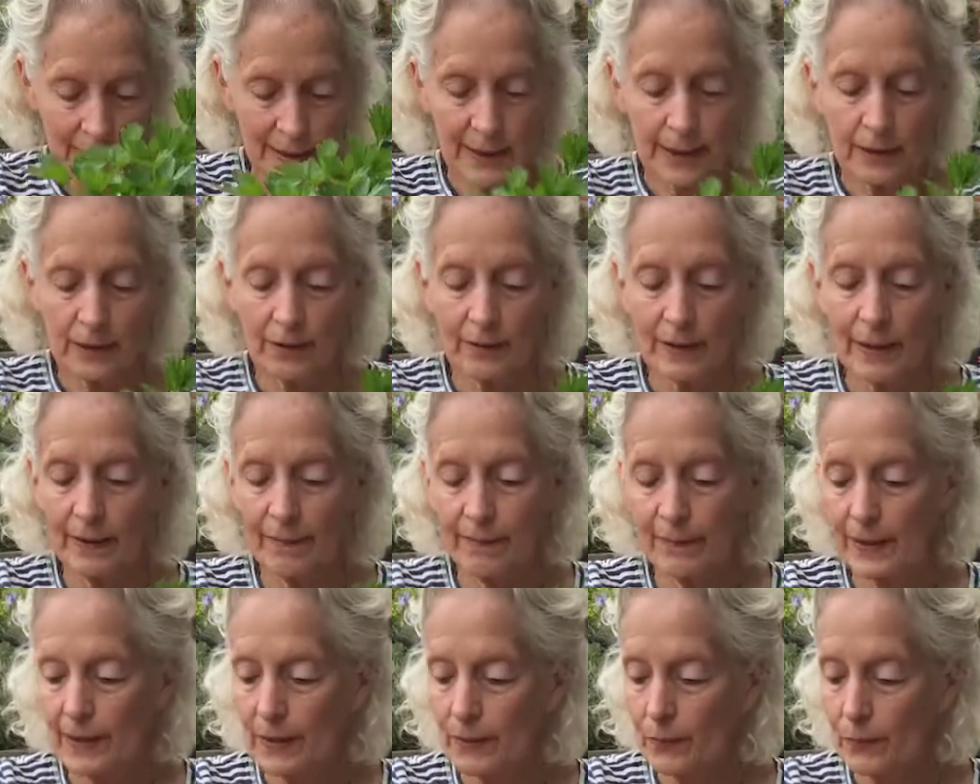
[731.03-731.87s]
I don't
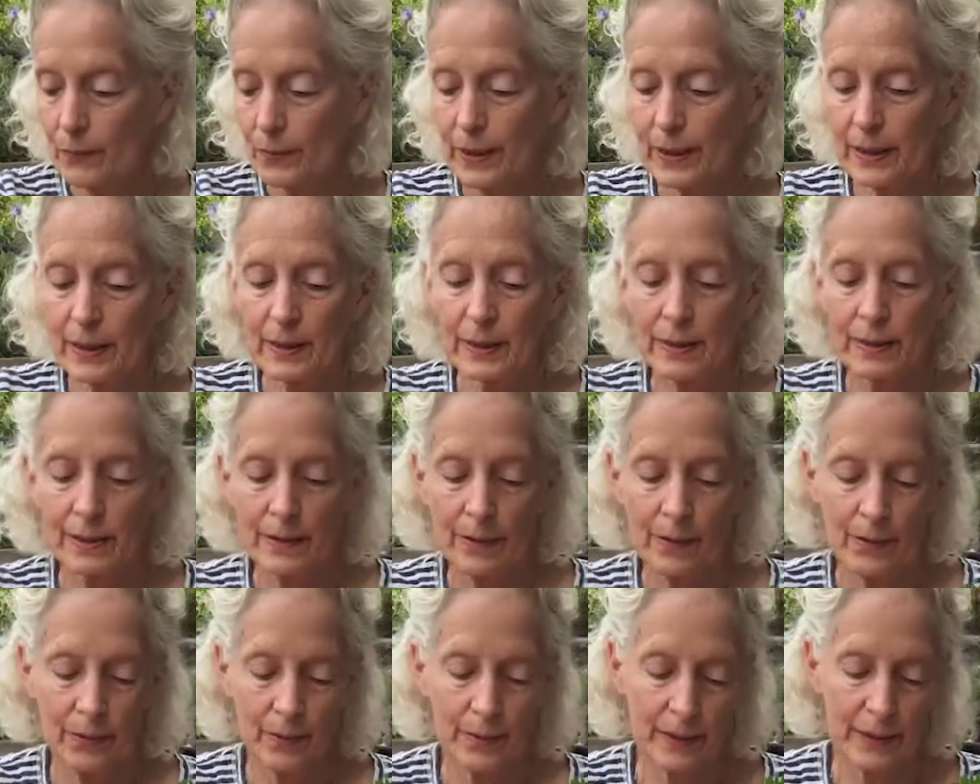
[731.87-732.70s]
have any water.
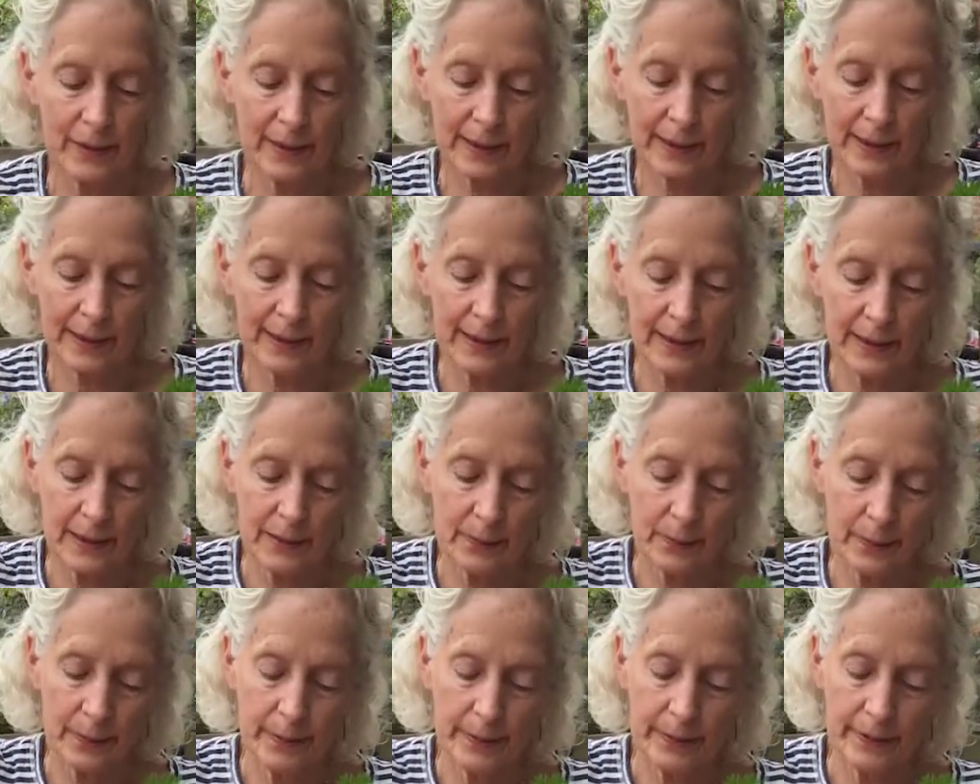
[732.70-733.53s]
We're gonna
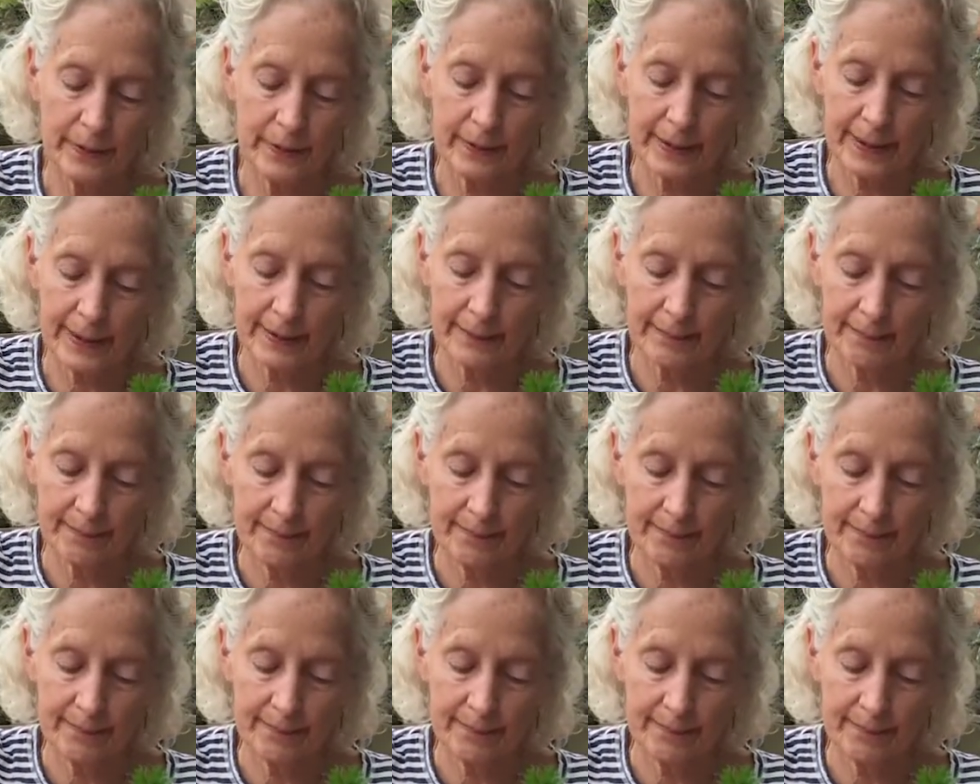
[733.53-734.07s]
keep watering.